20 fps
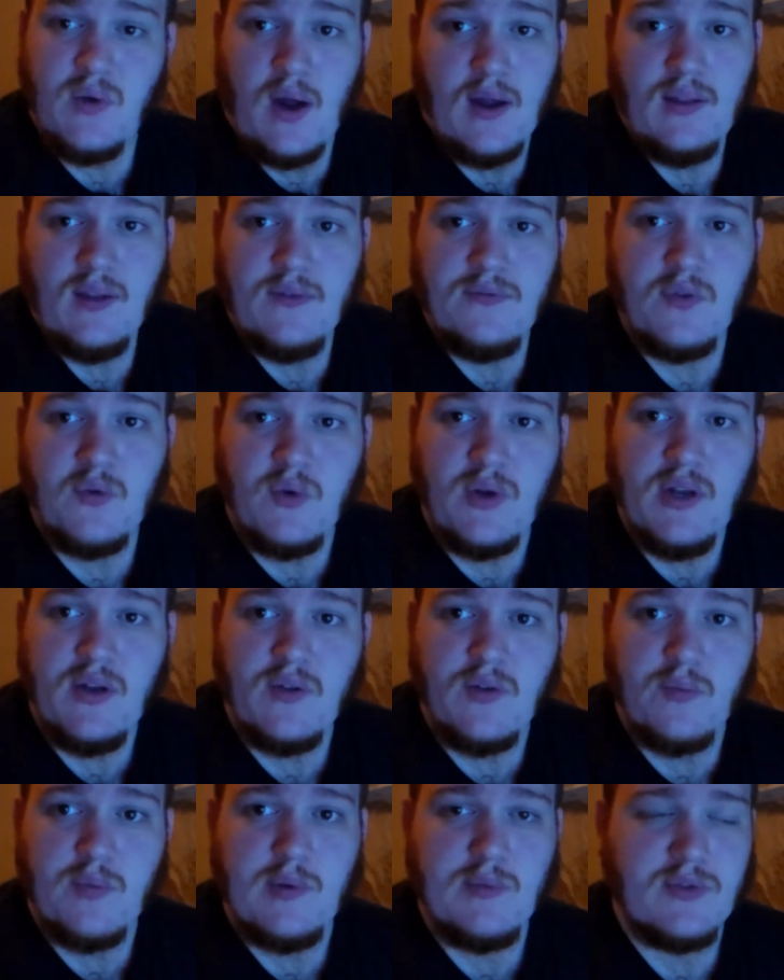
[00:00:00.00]
to read
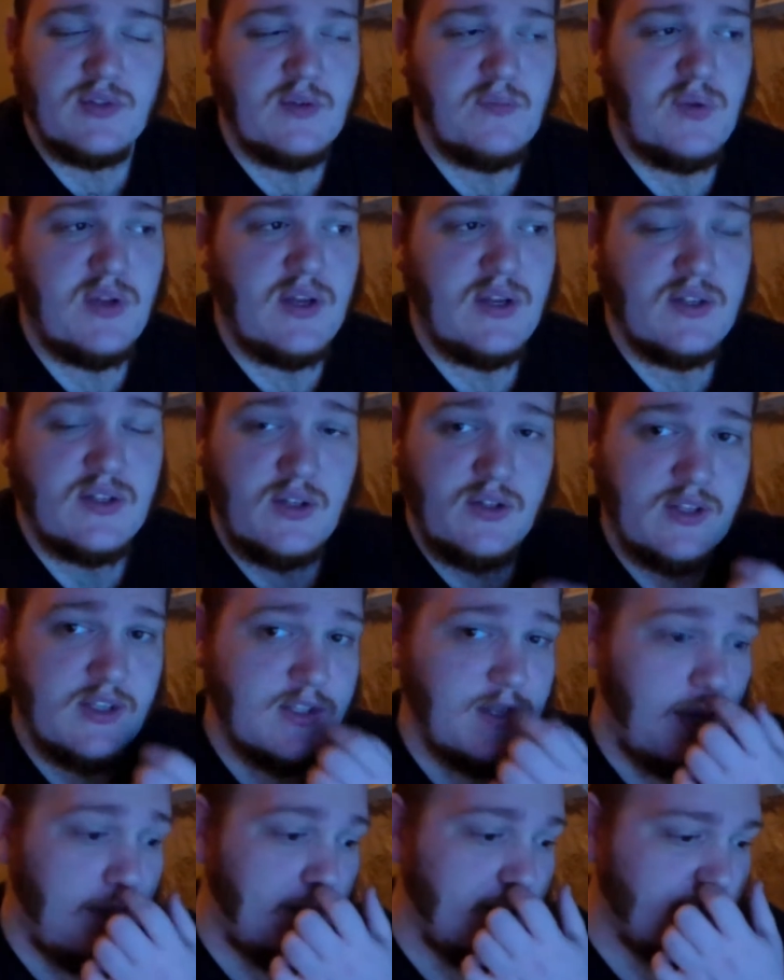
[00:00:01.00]
other people's opinions on
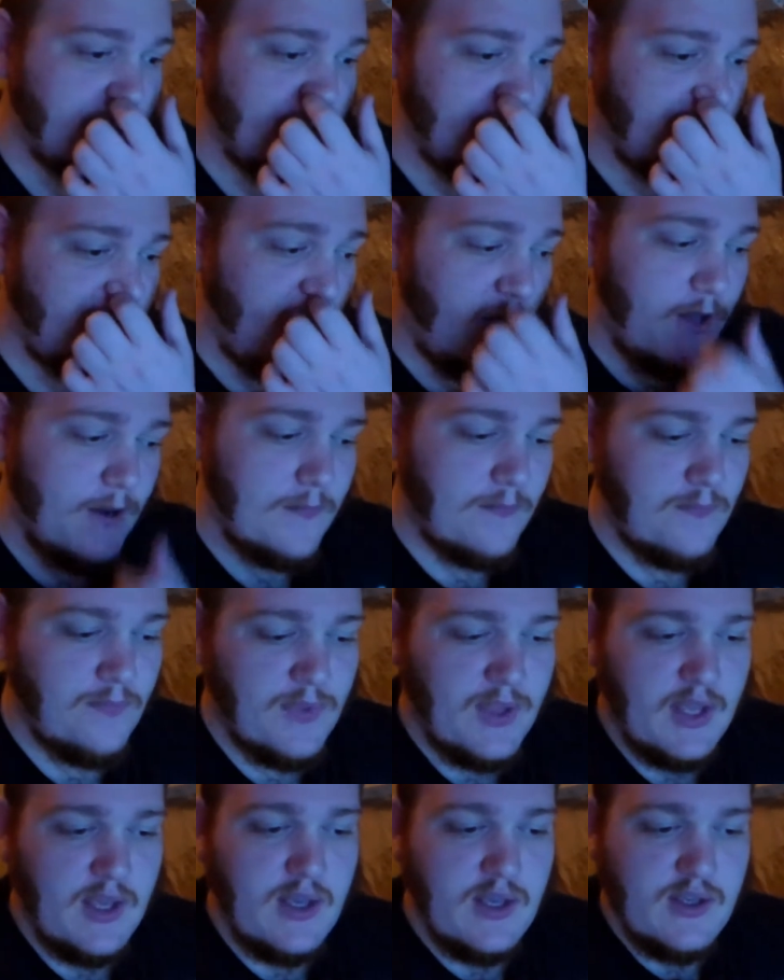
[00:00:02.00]
these topics. It's fun.
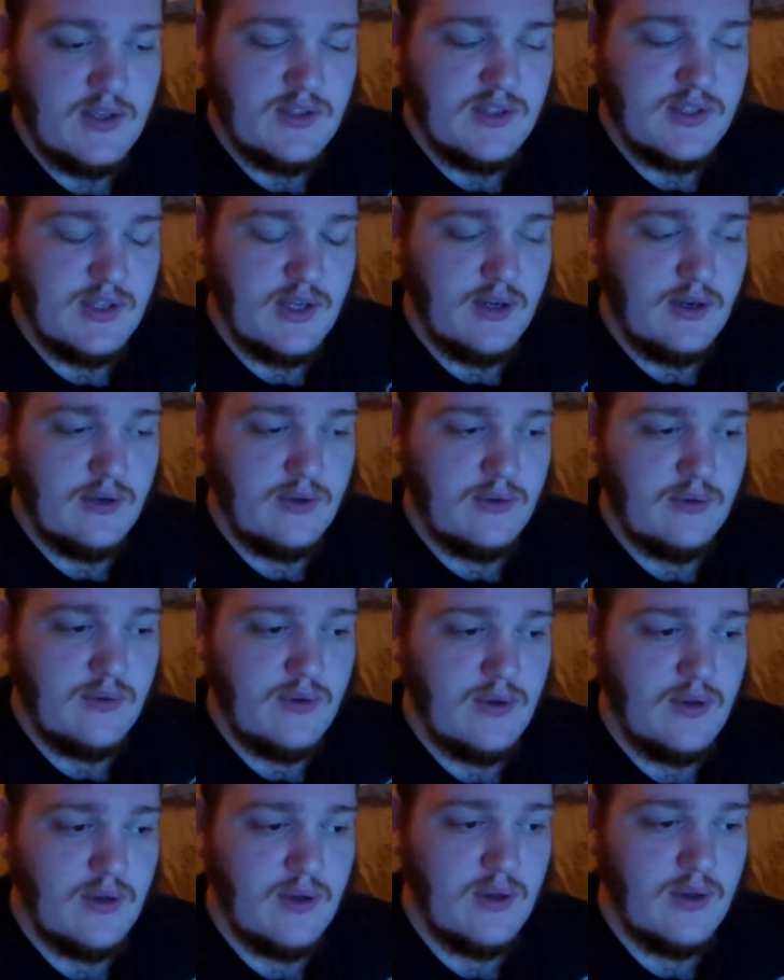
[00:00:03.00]
So
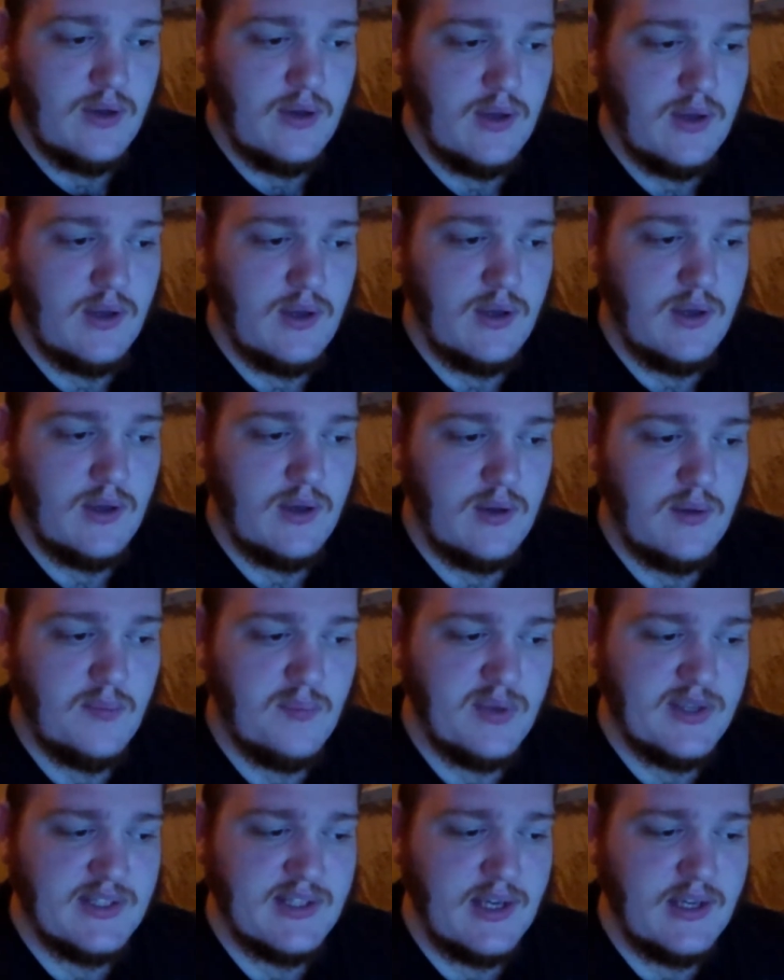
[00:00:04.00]

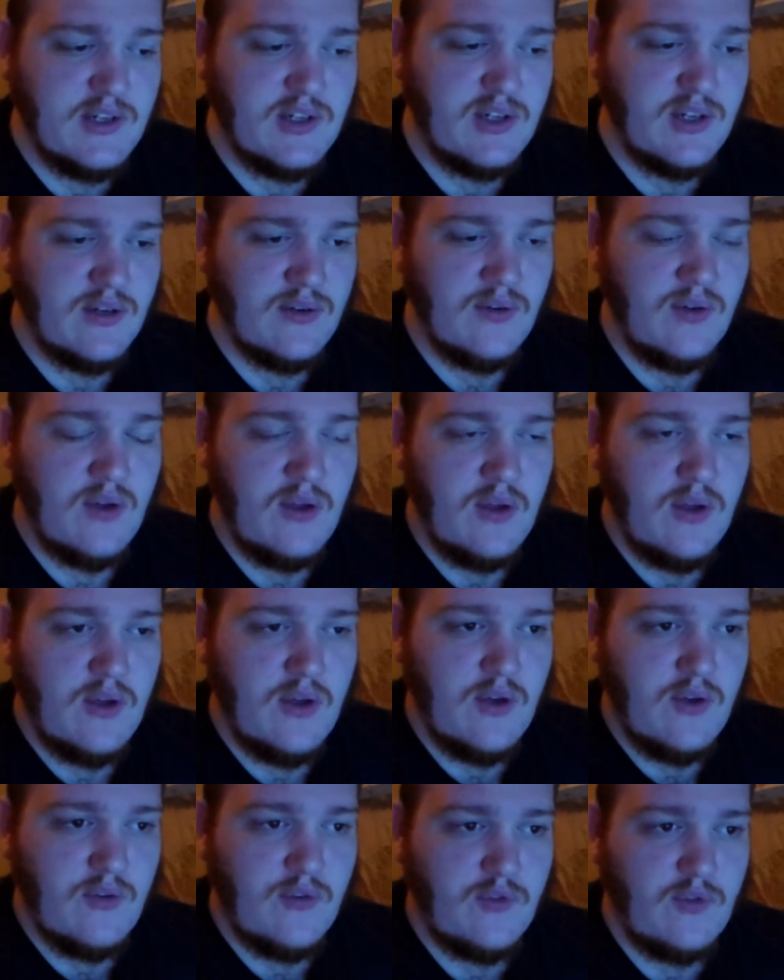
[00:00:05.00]
possession,
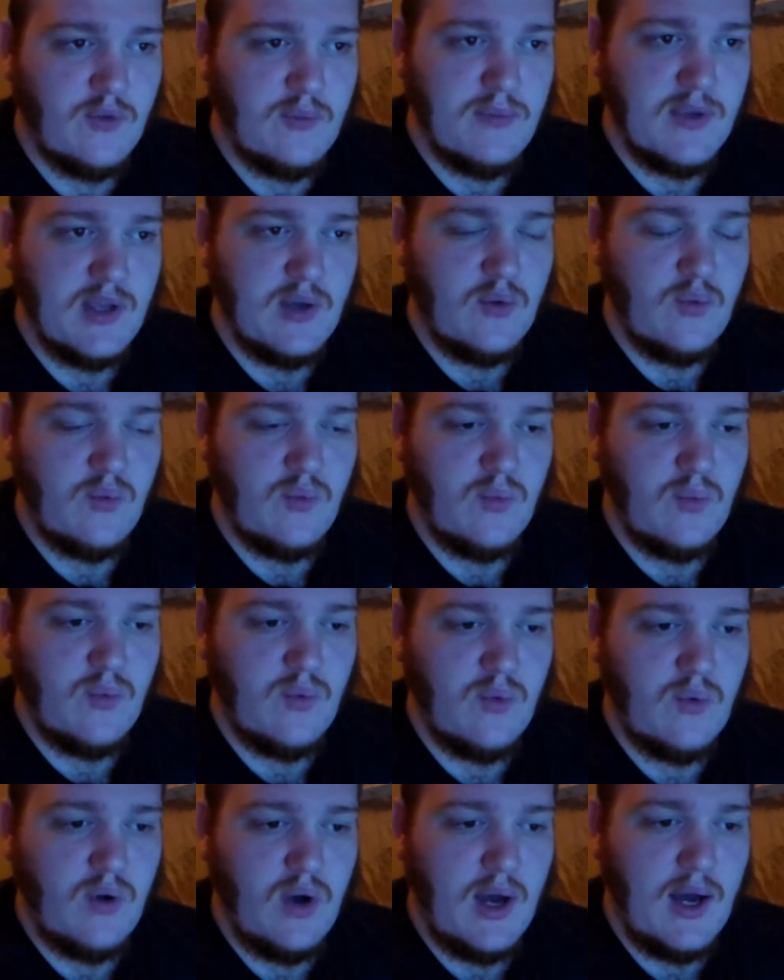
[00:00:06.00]
for me,
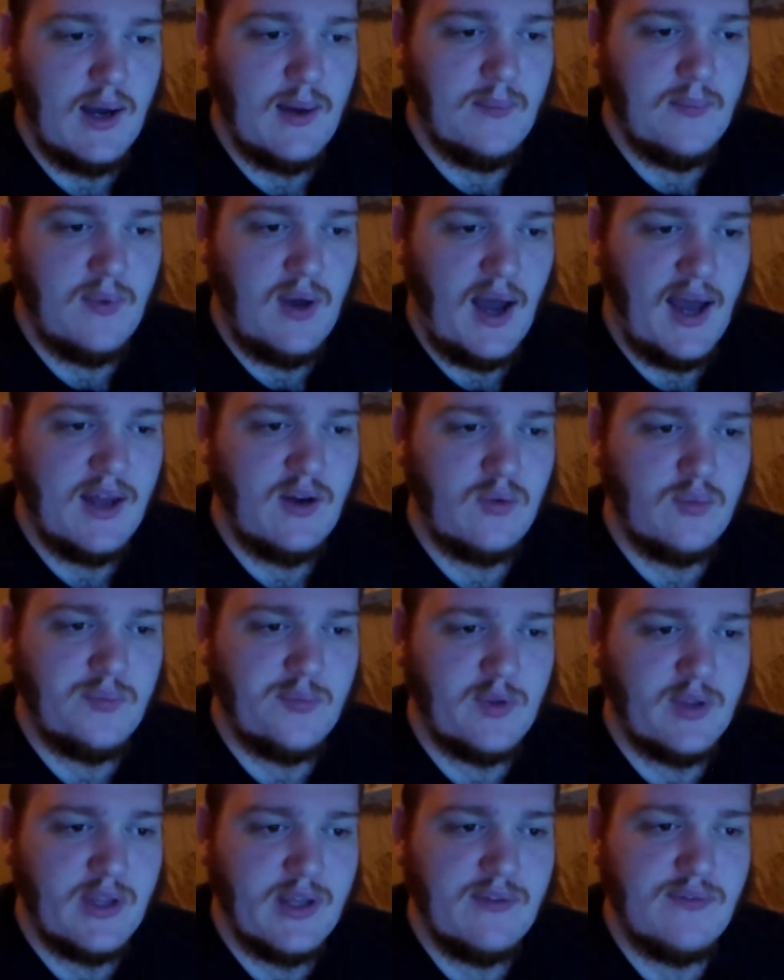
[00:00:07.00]
I don't
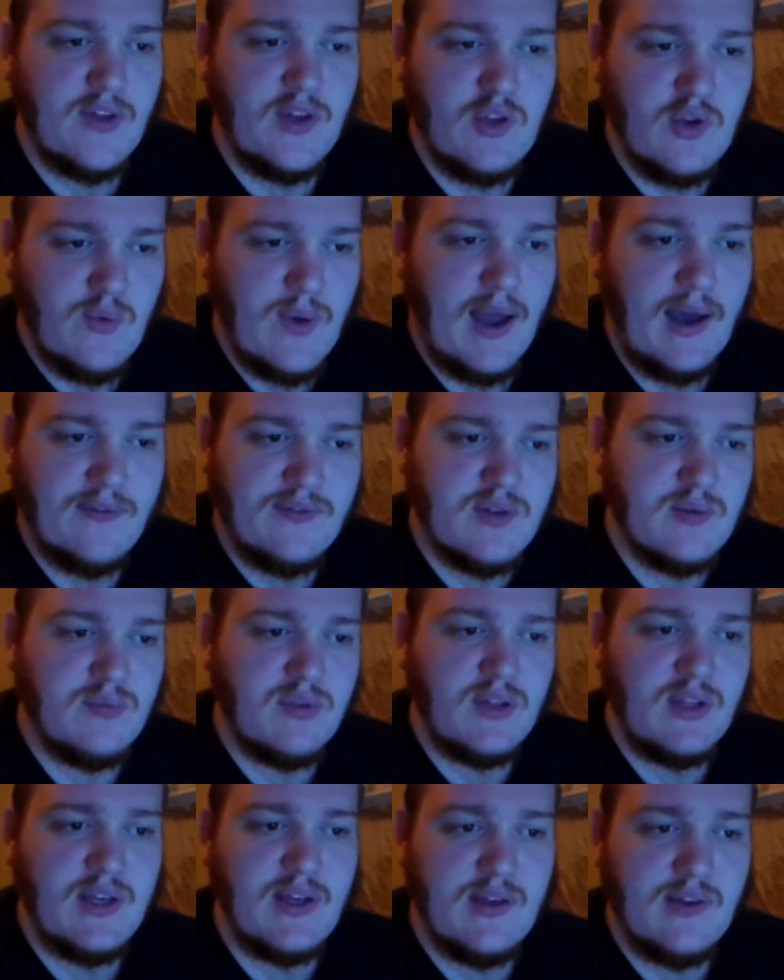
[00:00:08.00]
believe that you have to
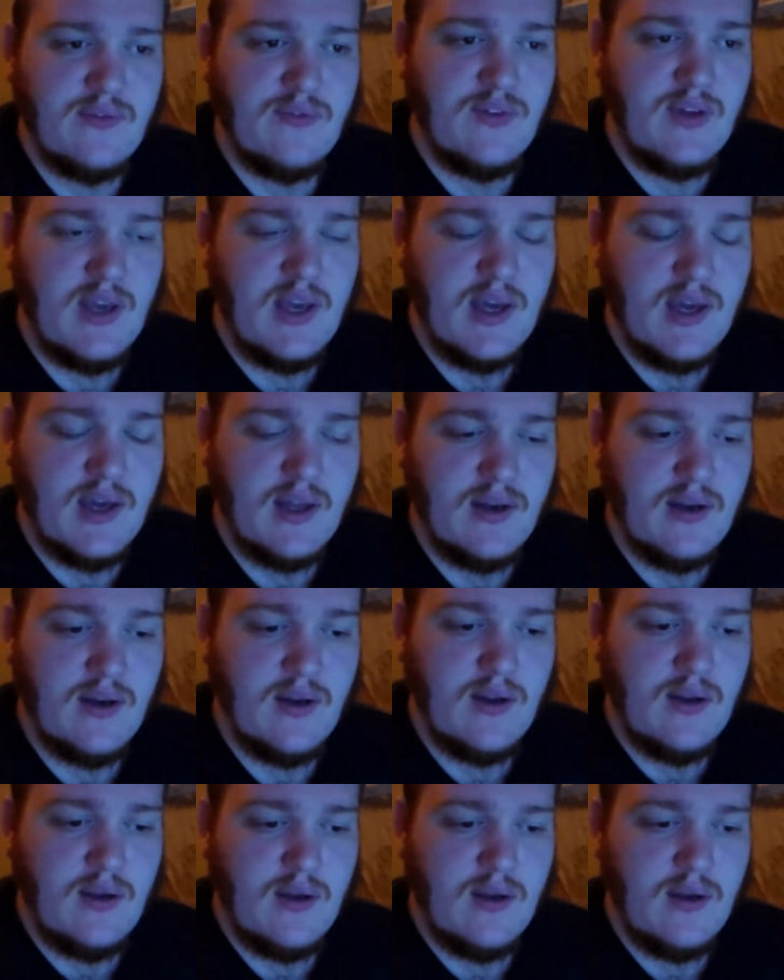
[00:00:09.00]
believe in